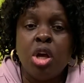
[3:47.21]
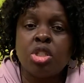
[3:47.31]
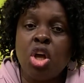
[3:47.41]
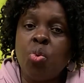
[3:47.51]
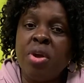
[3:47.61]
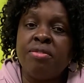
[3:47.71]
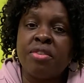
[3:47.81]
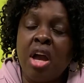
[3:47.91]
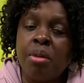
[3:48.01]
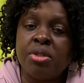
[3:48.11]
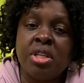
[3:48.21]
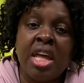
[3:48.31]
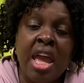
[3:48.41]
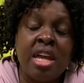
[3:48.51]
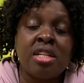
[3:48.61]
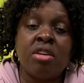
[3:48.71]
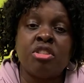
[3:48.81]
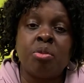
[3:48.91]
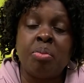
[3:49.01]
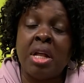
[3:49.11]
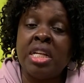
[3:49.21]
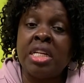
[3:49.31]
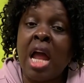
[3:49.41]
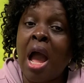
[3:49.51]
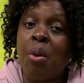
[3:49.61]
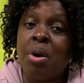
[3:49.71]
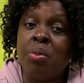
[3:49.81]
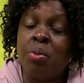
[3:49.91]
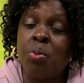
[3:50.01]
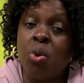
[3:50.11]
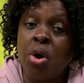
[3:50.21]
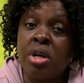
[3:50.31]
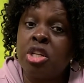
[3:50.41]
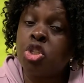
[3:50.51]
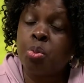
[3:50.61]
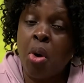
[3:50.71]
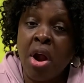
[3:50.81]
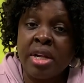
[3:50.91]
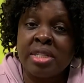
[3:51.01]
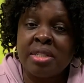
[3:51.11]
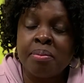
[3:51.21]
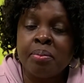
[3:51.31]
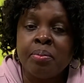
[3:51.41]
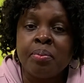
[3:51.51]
So we've come to the end of spelling our word sparks.